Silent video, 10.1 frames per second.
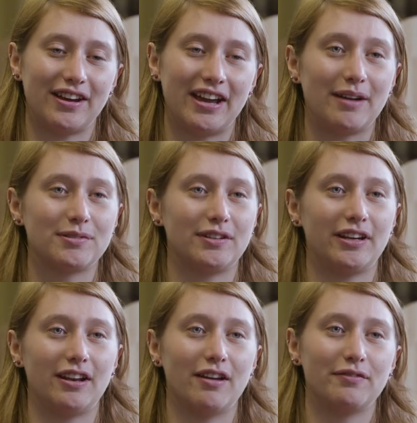I
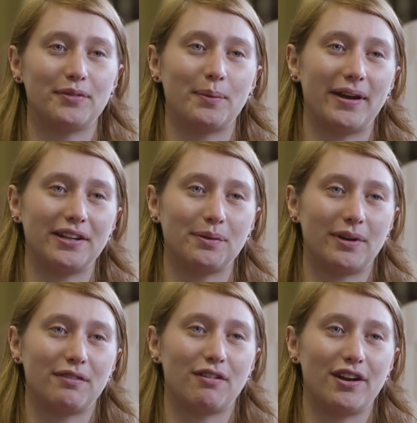absolutely love the way that
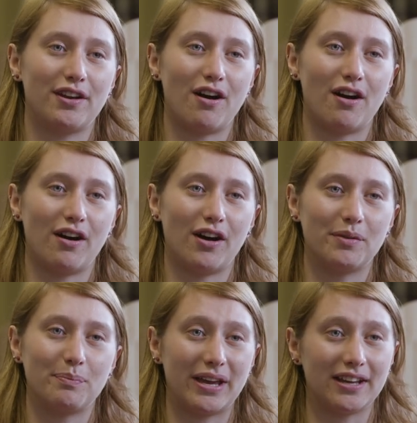we run our
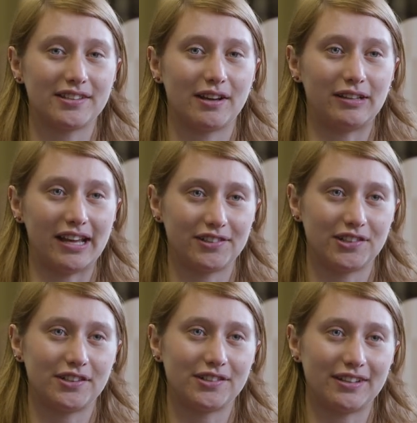BSL
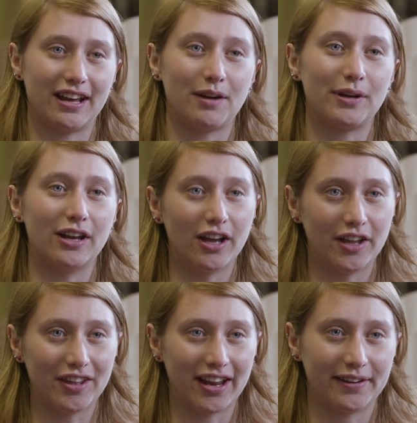lectures and how we
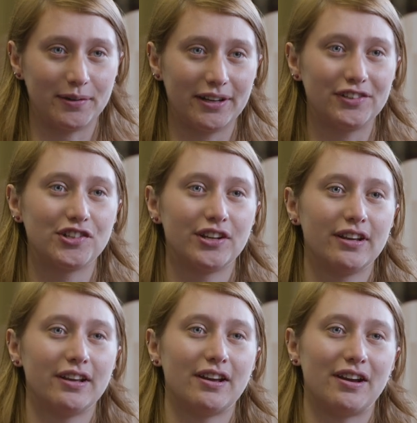learn the language.
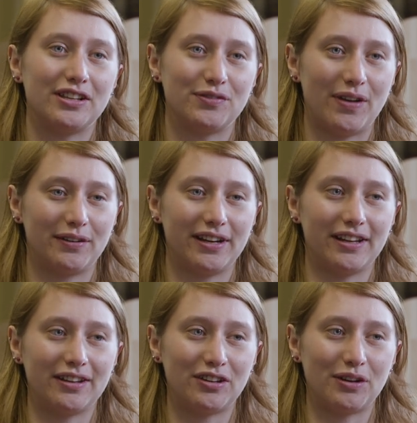It's
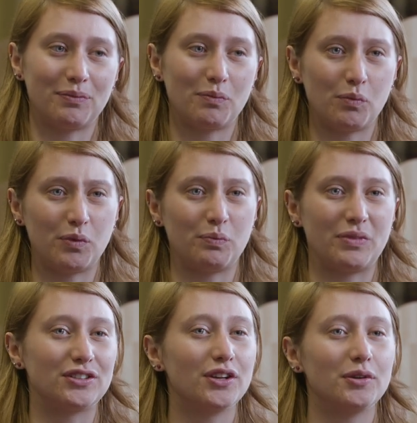very, you know,
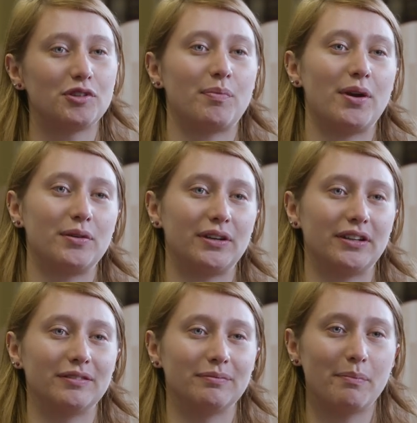there's no
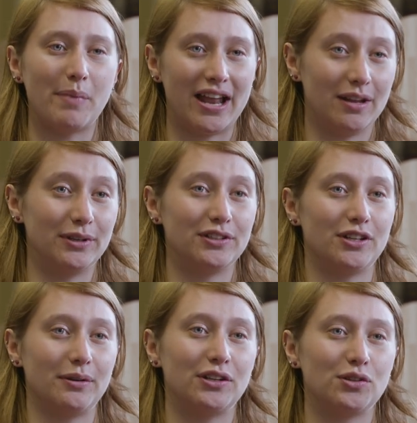spoken element
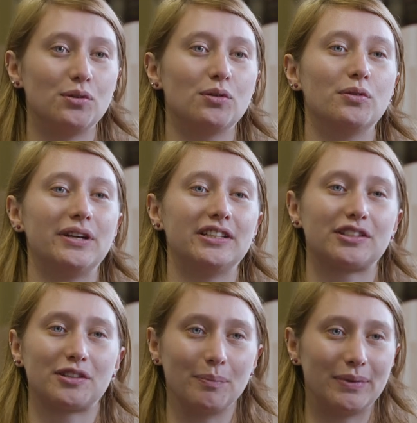to it at all.
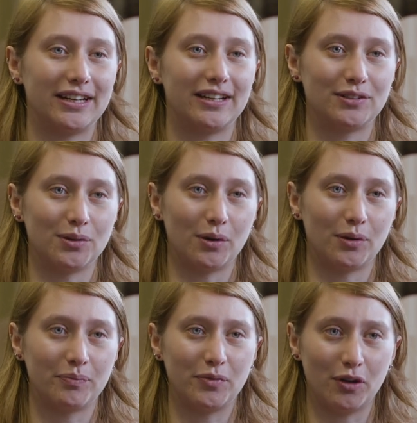It's completely
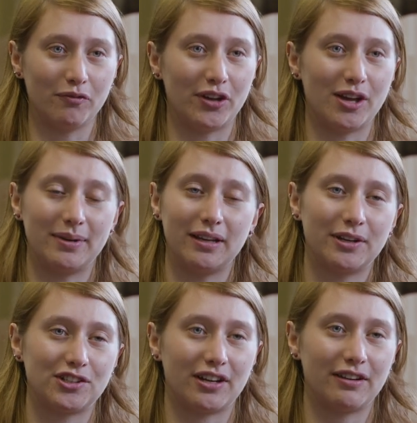taught non-verbally,
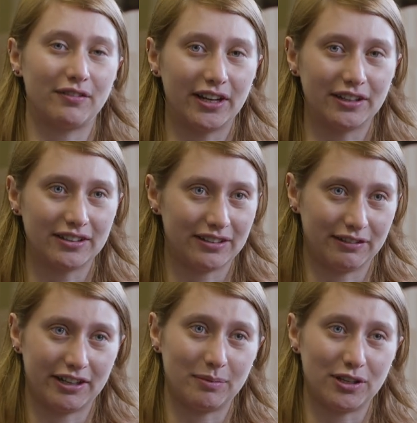which I find incredibly